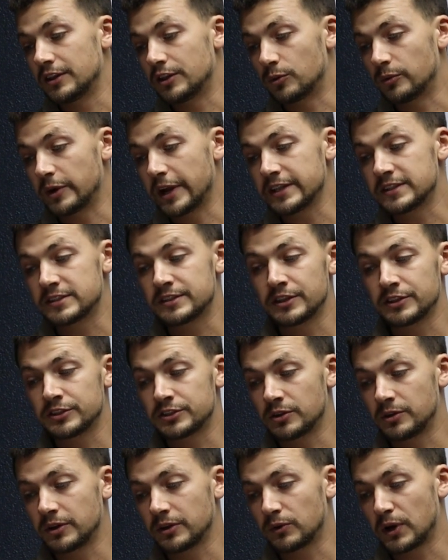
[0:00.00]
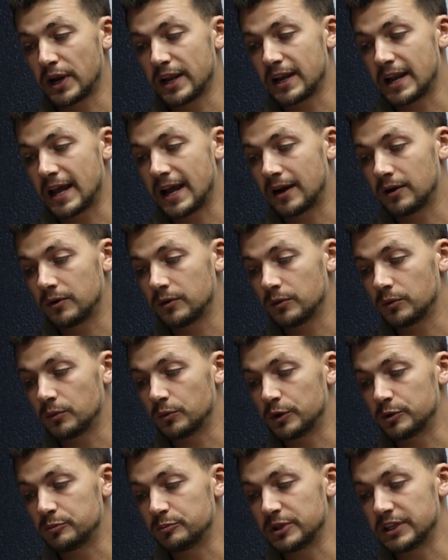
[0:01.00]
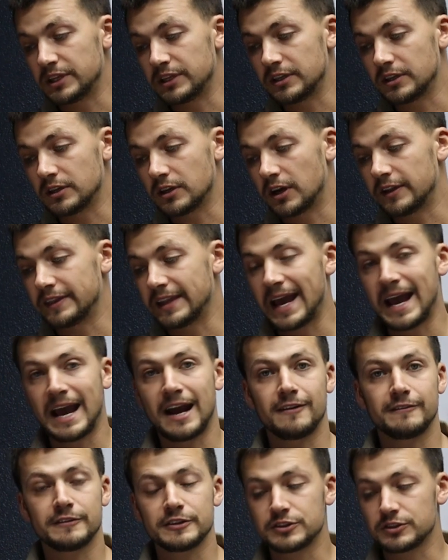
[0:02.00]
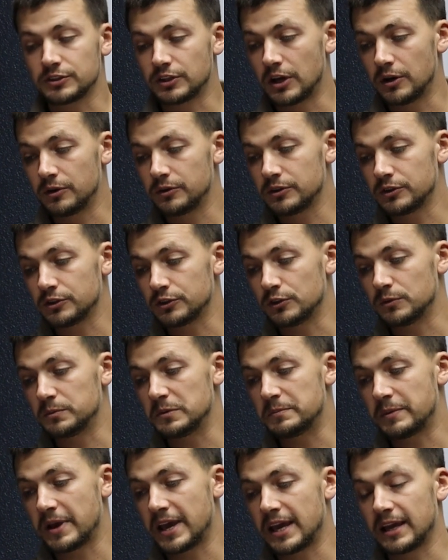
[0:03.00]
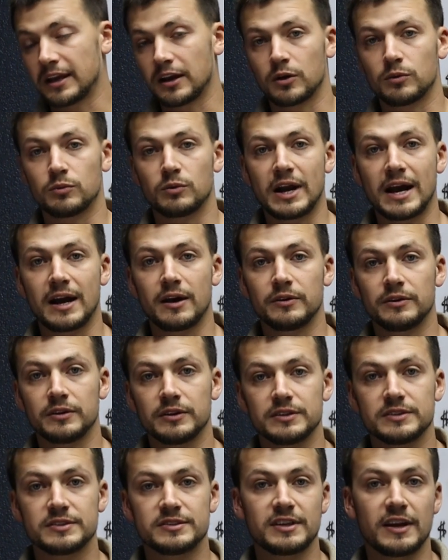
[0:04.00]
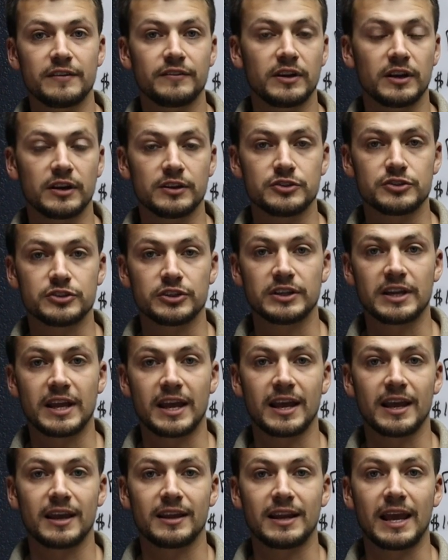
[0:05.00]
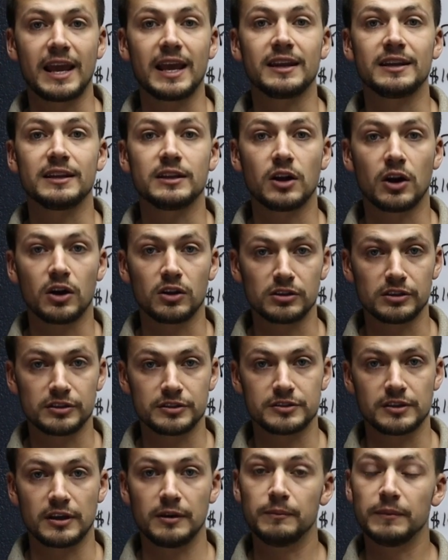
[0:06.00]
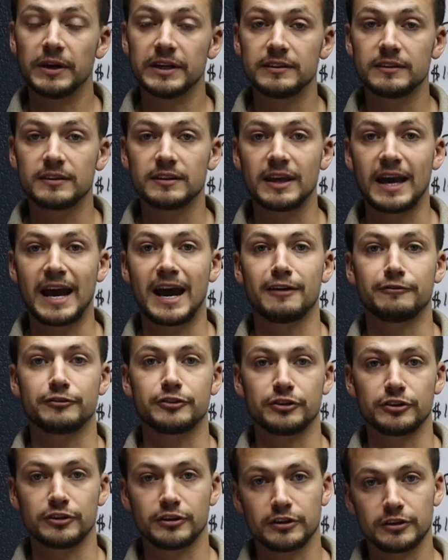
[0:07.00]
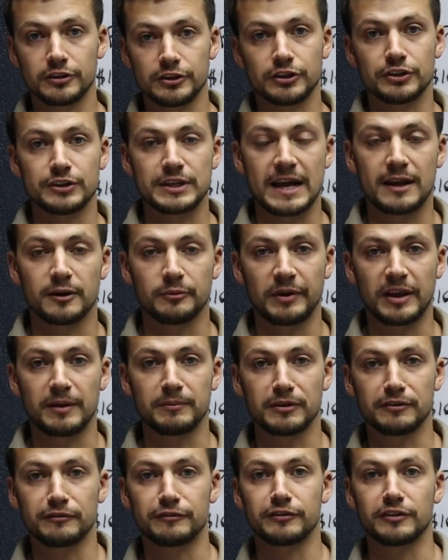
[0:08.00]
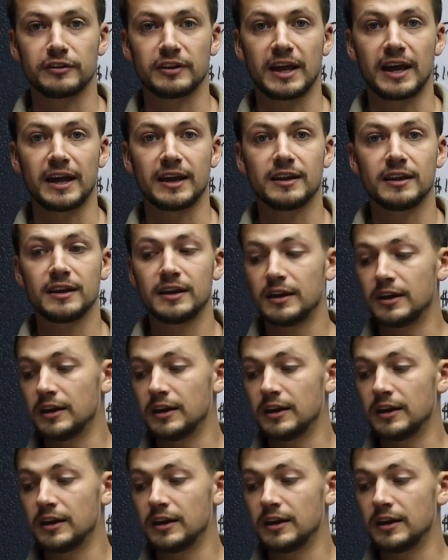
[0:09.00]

the rates they're showing right now would be, on the average loan, you'd be paying around $780 a month after your down payment for that